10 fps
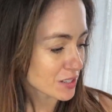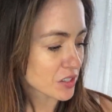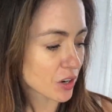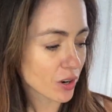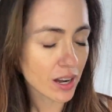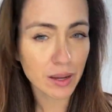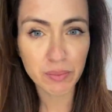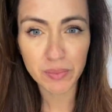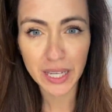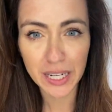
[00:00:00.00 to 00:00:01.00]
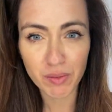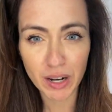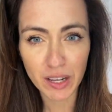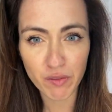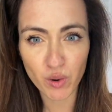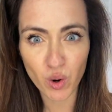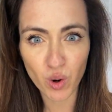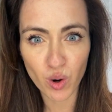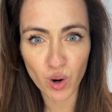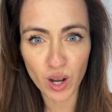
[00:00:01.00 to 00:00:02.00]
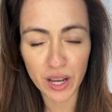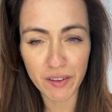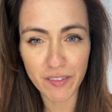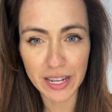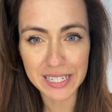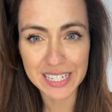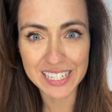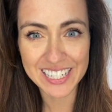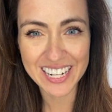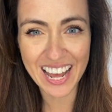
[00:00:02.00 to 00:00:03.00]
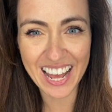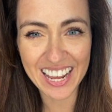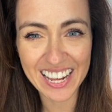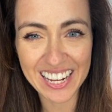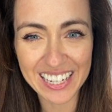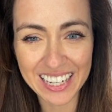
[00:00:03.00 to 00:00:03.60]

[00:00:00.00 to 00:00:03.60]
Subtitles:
So I'm getting ready for an event today,